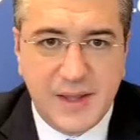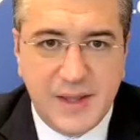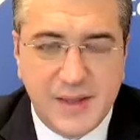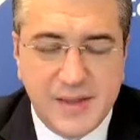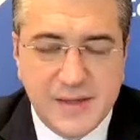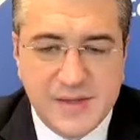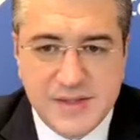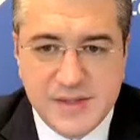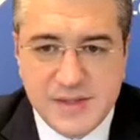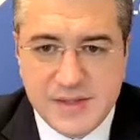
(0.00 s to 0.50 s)

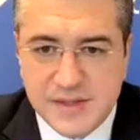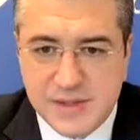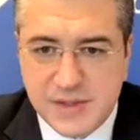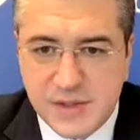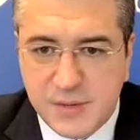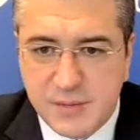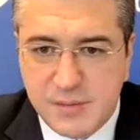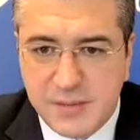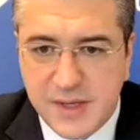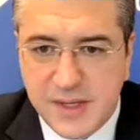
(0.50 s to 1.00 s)
This is the
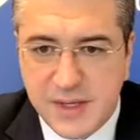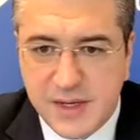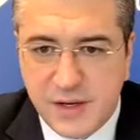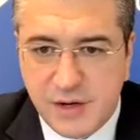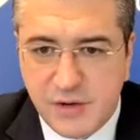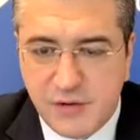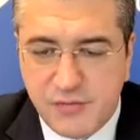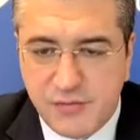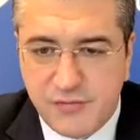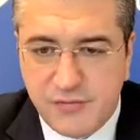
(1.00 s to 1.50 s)
beginning
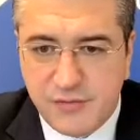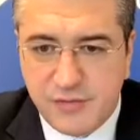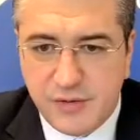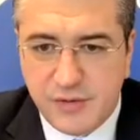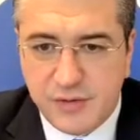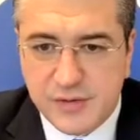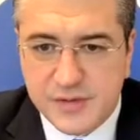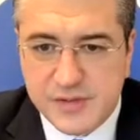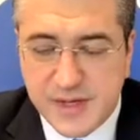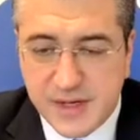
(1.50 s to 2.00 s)
of
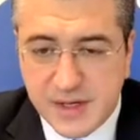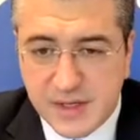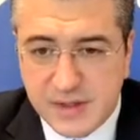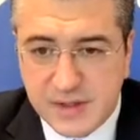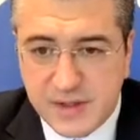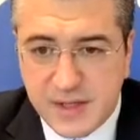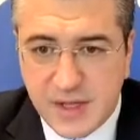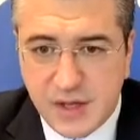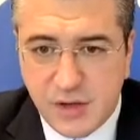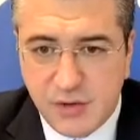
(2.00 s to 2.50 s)
the second
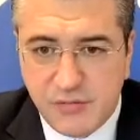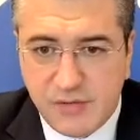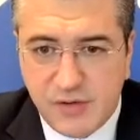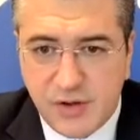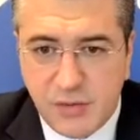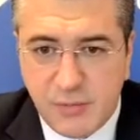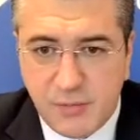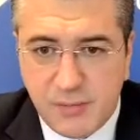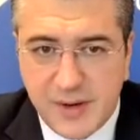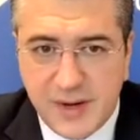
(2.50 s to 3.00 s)
day of
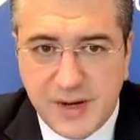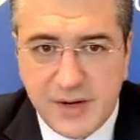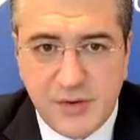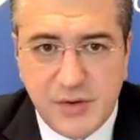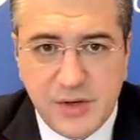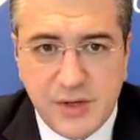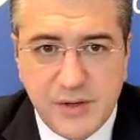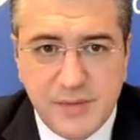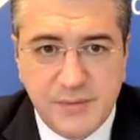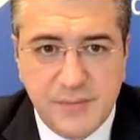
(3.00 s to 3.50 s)
our
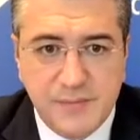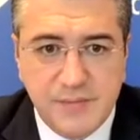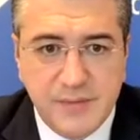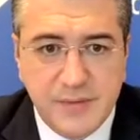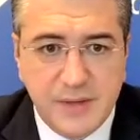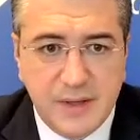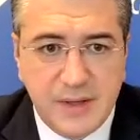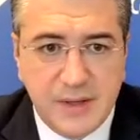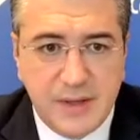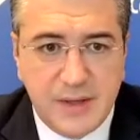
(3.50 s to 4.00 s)
plenary,
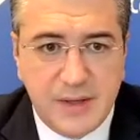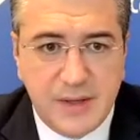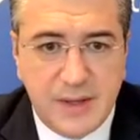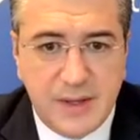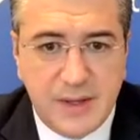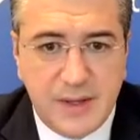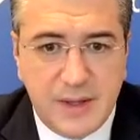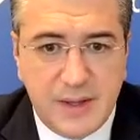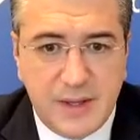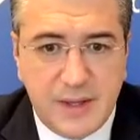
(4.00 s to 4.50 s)

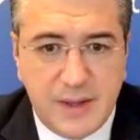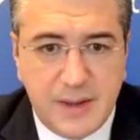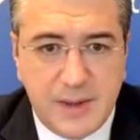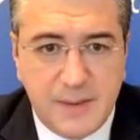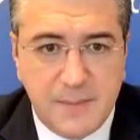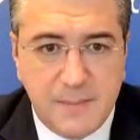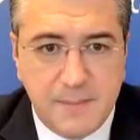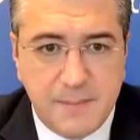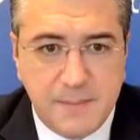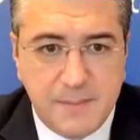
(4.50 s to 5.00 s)

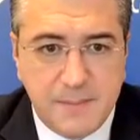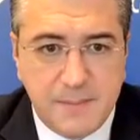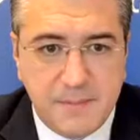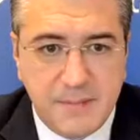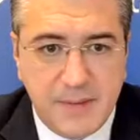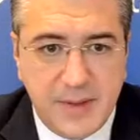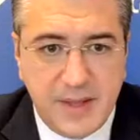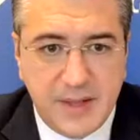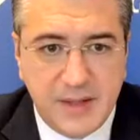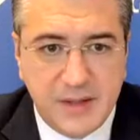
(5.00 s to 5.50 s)

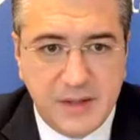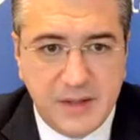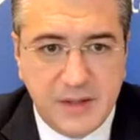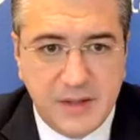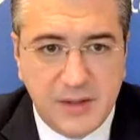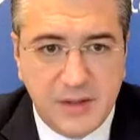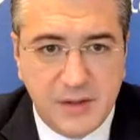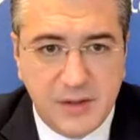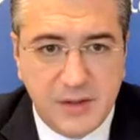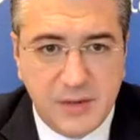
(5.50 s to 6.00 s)

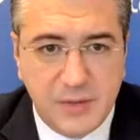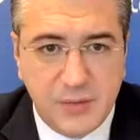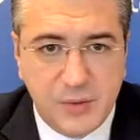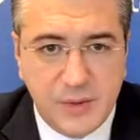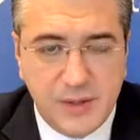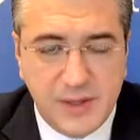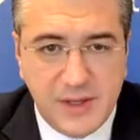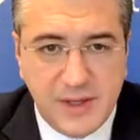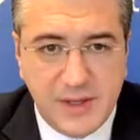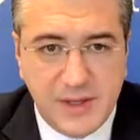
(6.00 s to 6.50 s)
and
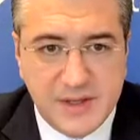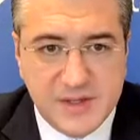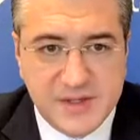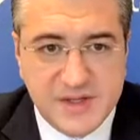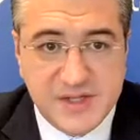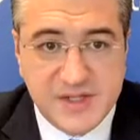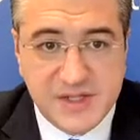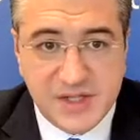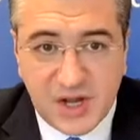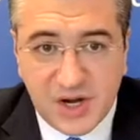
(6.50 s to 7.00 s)
we
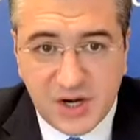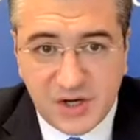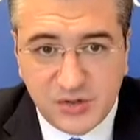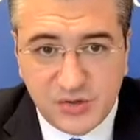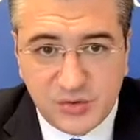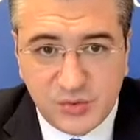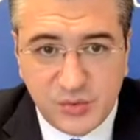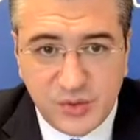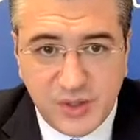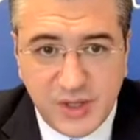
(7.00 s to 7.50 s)
start
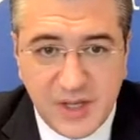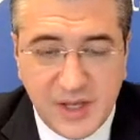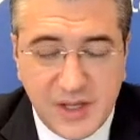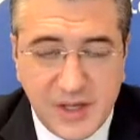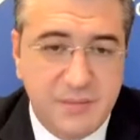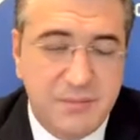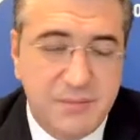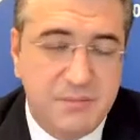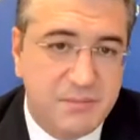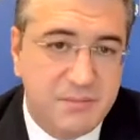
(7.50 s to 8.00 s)

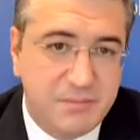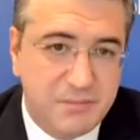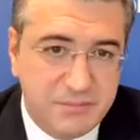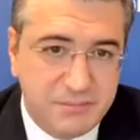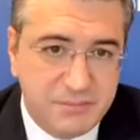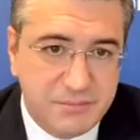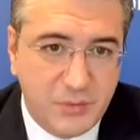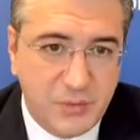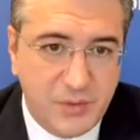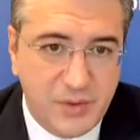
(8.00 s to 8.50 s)
today
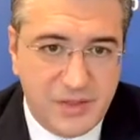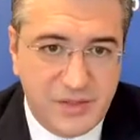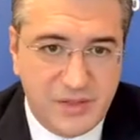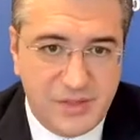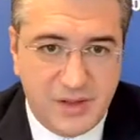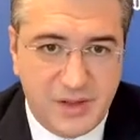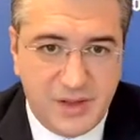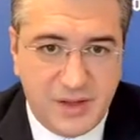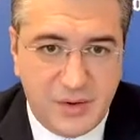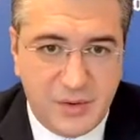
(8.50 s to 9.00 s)
with
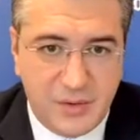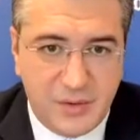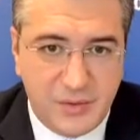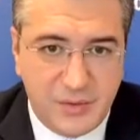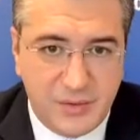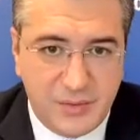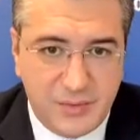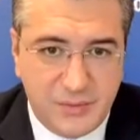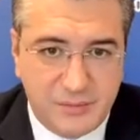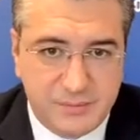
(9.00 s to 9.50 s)

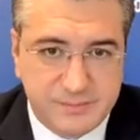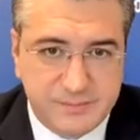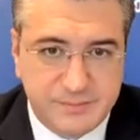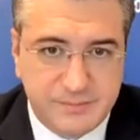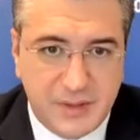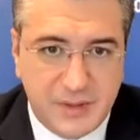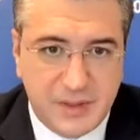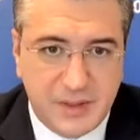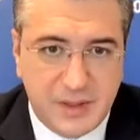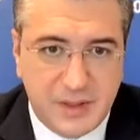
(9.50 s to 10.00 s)
our
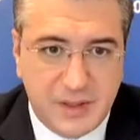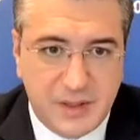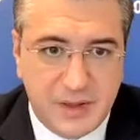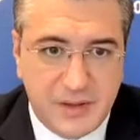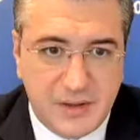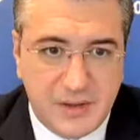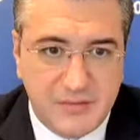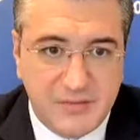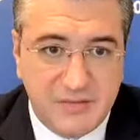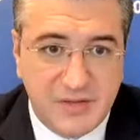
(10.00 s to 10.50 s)

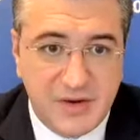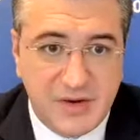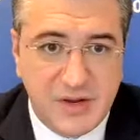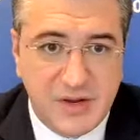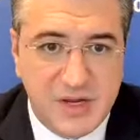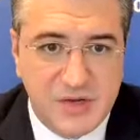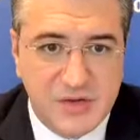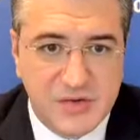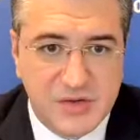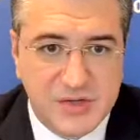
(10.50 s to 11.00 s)
very
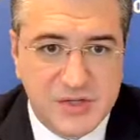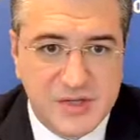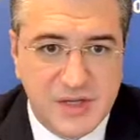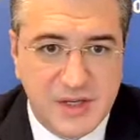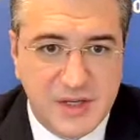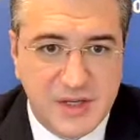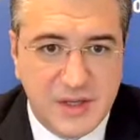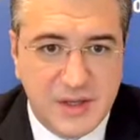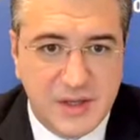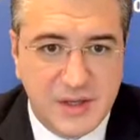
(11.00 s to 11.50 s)

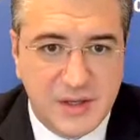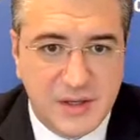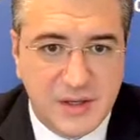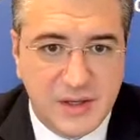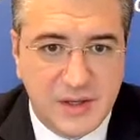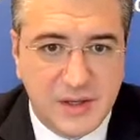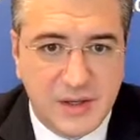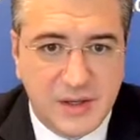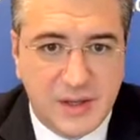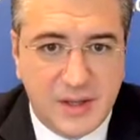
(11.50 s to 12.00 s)
interesting
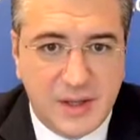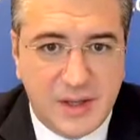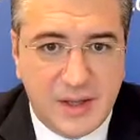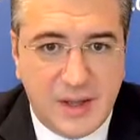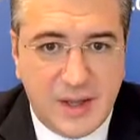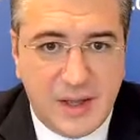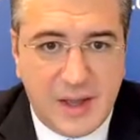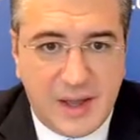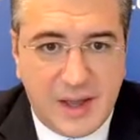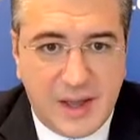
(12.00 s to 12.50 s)

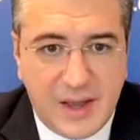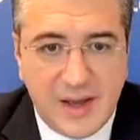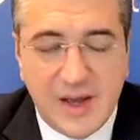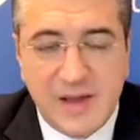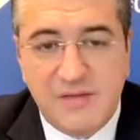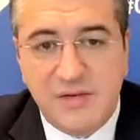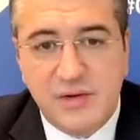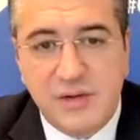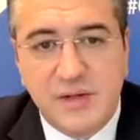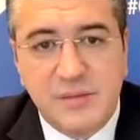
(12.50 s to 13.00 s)

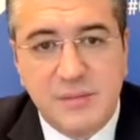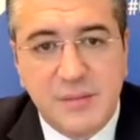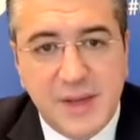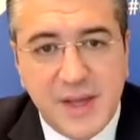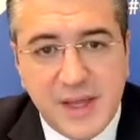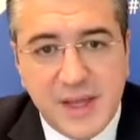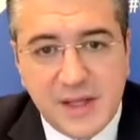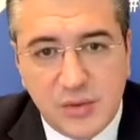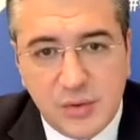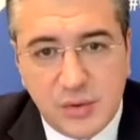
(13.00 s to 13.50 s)
high-level
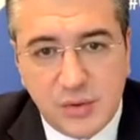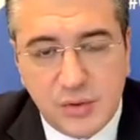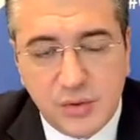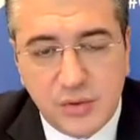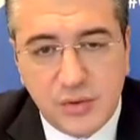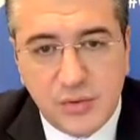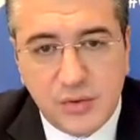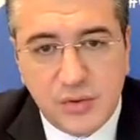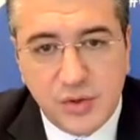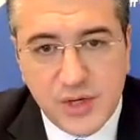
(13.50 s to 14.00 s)
debate
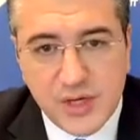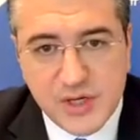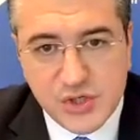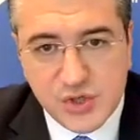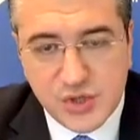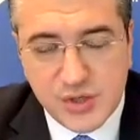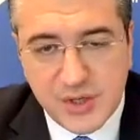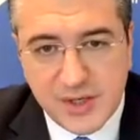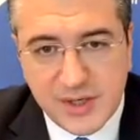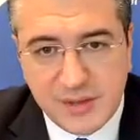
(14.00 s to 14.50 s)
on
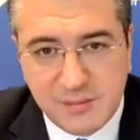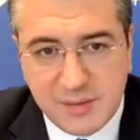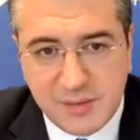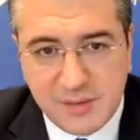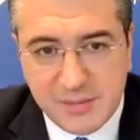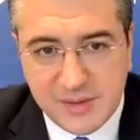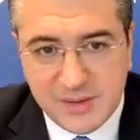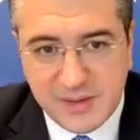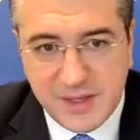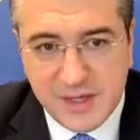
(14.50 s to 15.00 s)
cohesion and
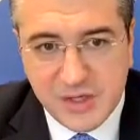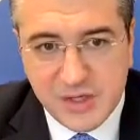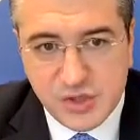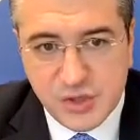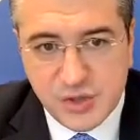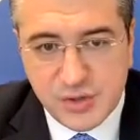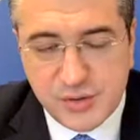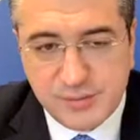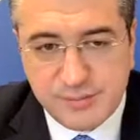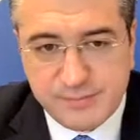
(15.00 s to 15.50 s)

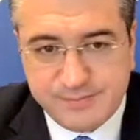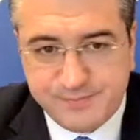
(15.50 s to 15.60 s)
implementation